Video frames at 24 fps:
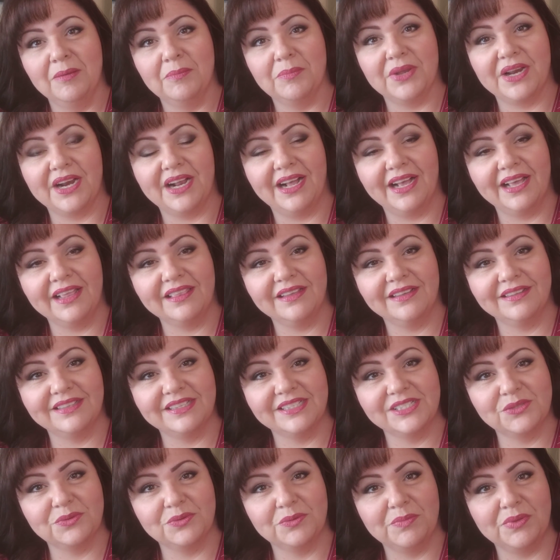But I thought
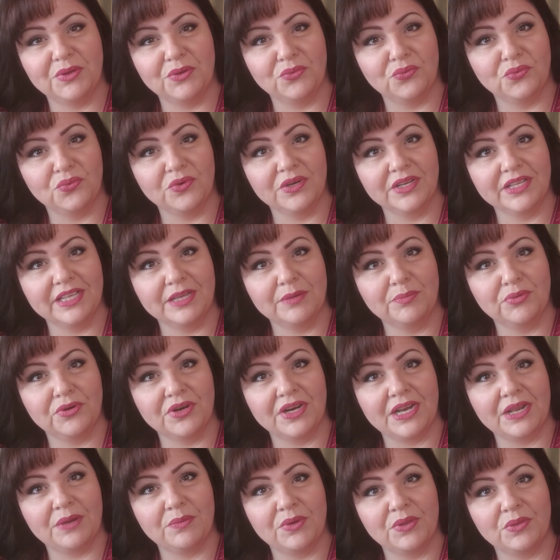this would be really
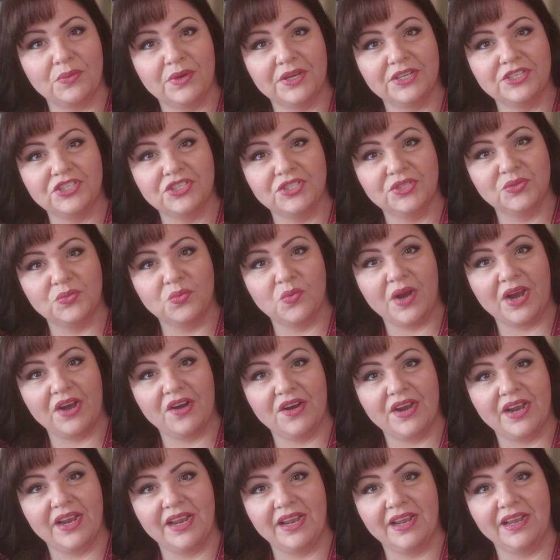pretty with what she's
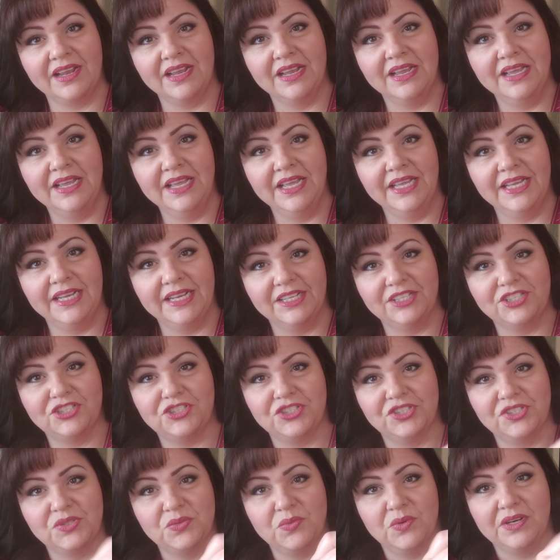wearing. It's
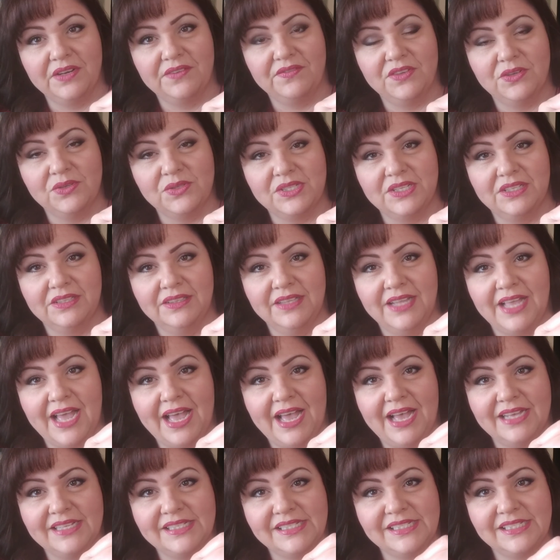just one of those
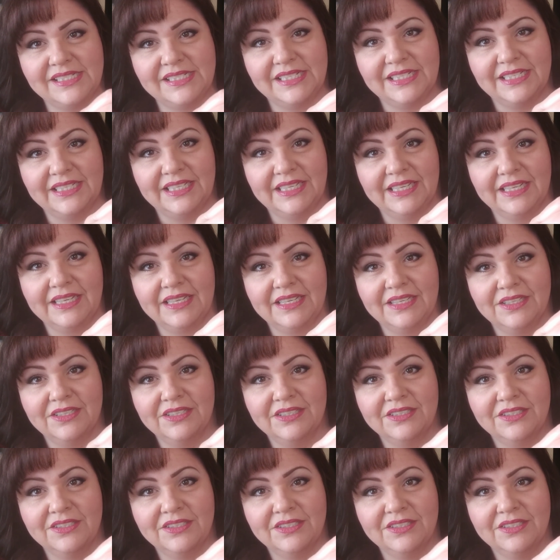elastic